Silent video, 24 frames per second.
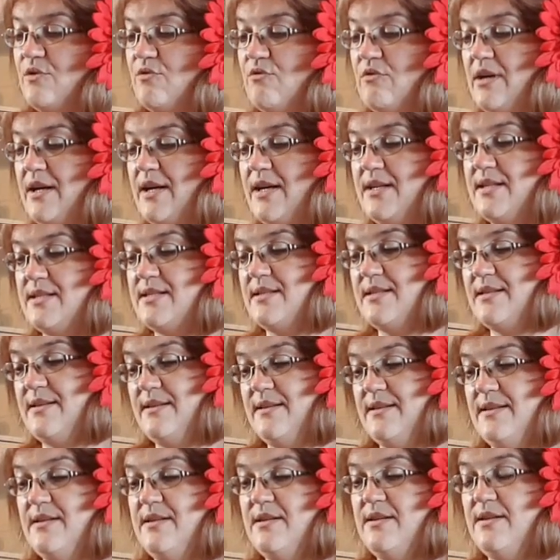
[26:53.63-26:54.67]
Right,
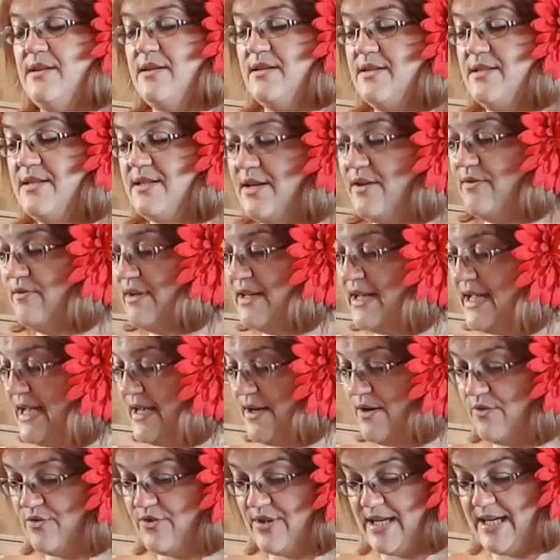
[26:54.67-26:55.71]
so
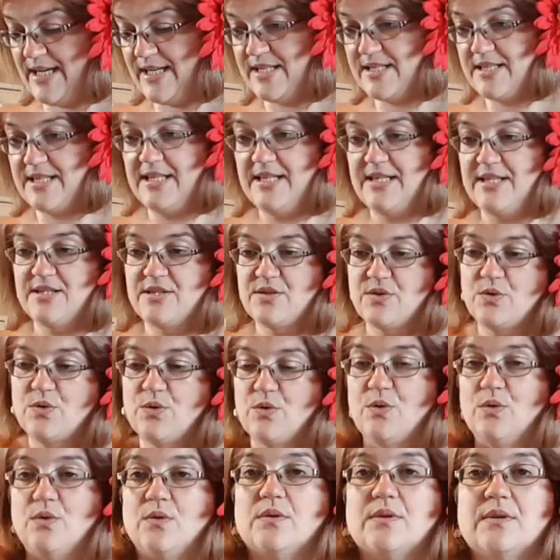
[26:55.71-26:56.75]
now that is
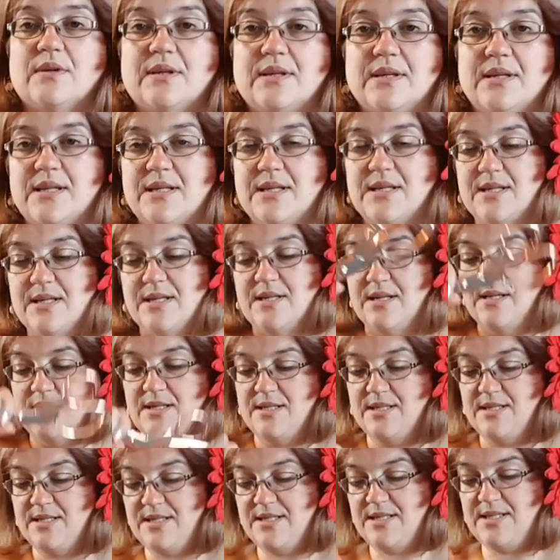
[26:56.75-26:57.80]
all
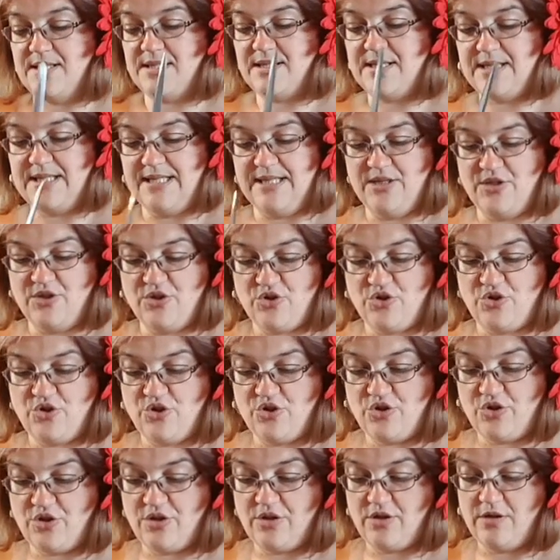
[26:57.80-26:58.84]

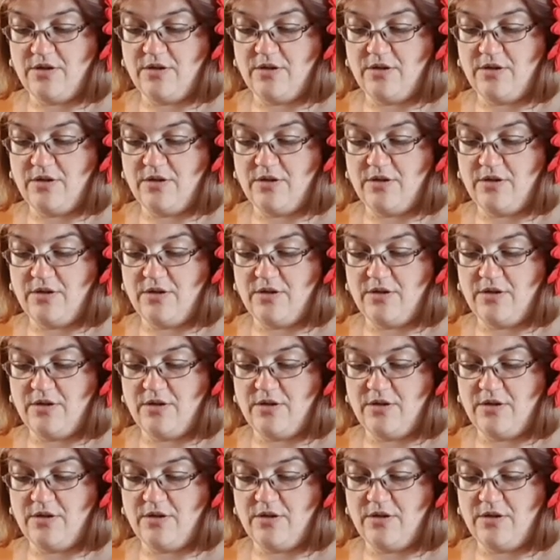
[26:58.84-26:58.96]
stitched.